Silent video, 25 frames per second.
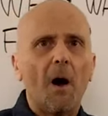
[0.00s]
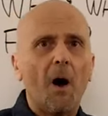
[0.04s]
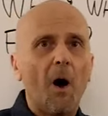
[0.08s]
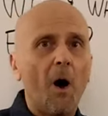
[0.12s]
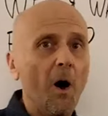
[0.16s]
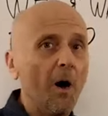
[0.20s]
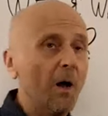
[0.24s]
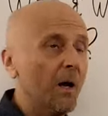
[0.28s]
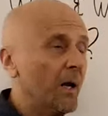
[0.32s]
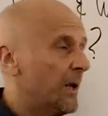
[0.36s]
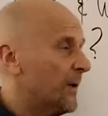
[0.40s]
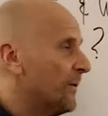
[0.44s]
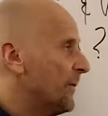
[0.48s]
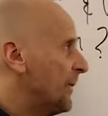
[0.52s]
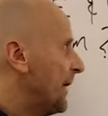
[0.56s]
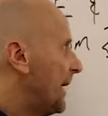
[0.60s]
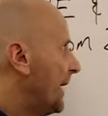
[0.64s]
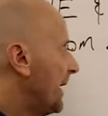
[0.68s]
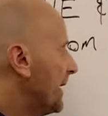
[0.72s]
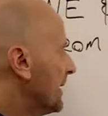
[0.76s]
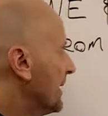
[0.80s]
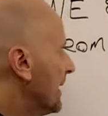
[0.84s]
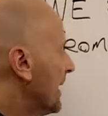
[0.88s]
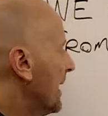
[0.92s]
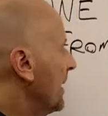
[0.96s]
All of
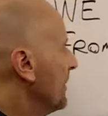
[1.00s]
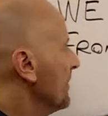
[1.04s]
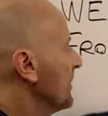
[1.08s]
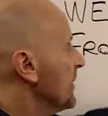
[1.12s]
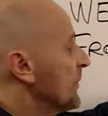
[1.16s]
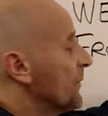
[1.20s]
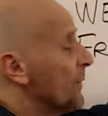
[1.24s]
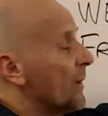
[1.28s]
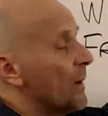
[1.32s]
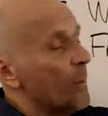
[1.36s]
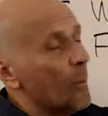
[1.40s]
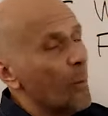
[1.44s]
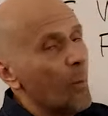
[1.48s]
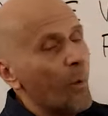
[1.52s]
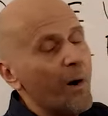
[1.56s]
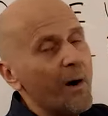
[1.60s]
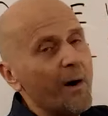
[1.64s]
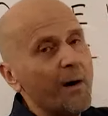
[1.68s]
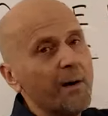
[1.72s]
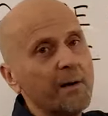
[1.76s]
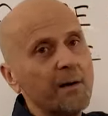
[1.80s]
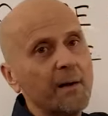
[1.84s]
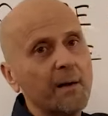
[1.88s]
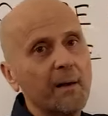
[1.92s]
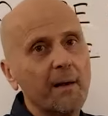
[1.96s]
it comes from
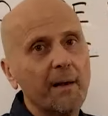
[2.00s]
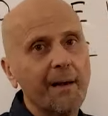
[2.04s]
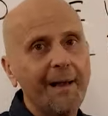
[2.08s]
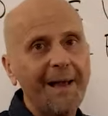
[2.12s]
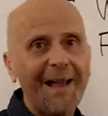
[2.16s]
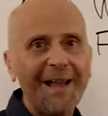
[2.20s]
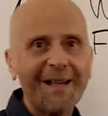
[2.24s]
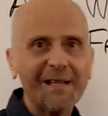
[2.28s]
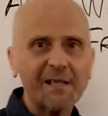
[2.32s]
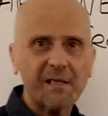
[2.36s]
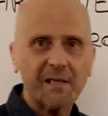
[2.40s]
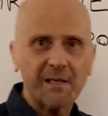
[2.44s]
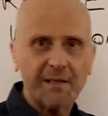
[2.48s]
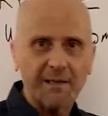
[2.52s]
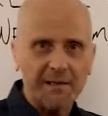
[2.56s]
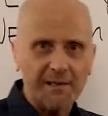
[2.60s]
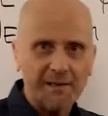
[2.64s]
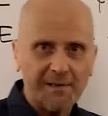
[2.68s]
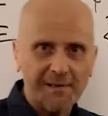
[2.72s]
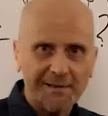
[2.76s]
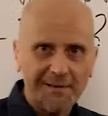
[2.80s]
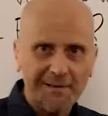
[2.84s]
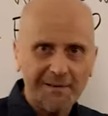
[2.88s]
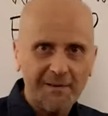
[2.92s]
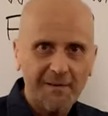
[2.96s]
one
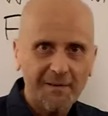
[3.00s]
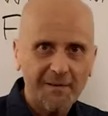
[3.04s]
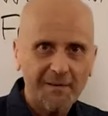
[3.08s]
essence.